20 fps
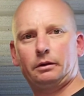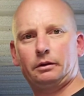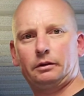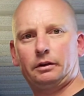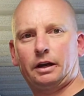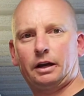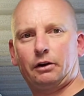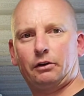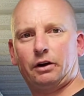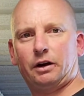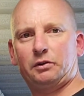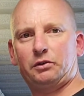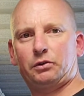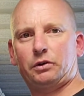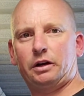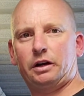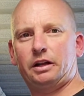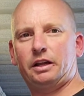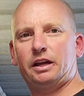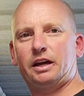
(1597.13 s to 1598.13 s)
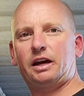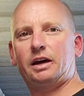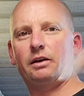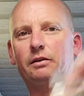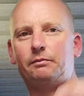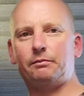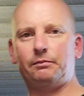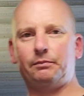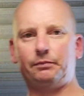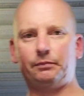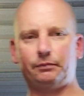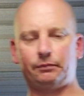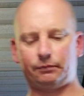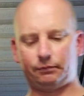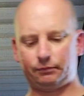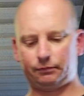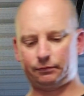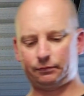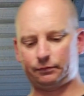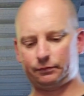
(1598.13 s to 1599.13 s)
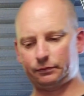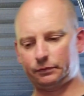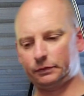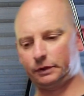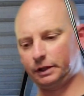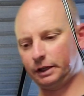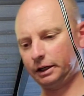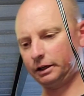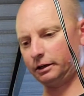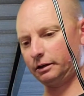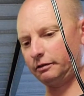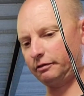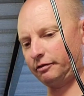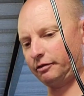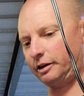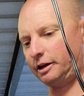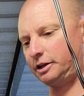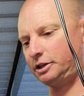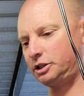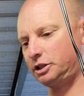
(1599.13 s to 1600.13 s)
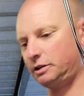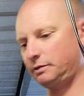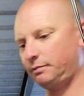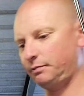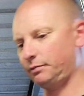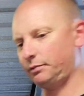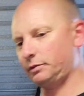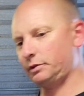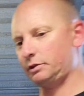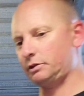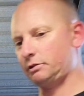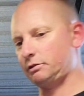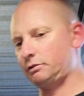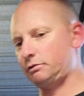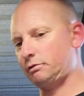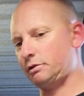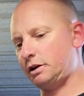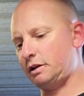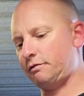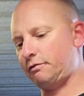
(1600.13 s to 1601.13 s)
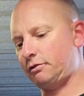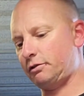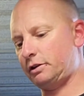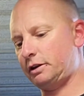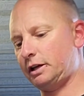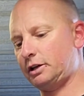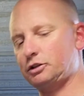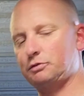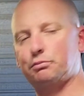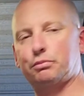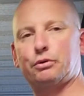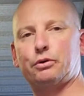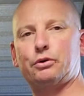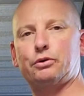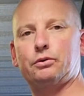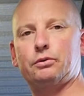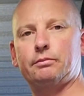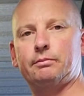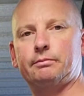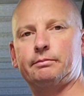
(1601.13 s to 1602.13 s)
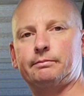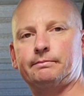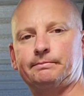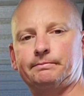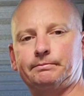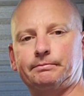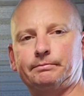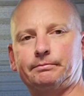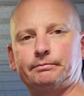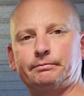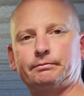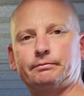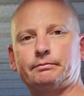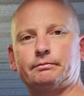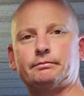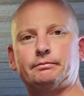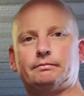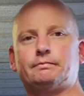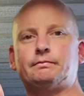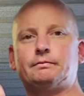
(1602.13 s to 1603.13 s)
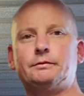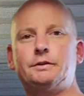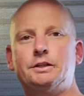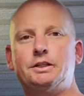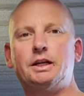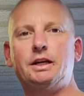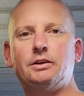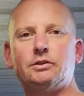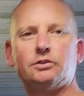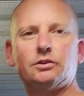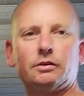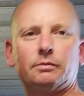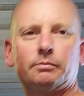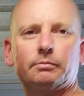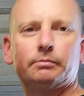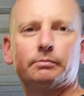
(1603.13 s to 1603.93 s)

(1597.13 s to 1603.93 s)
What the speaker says: 10 grams ready to go. Into the fridge, ready for the next brew. Cheers.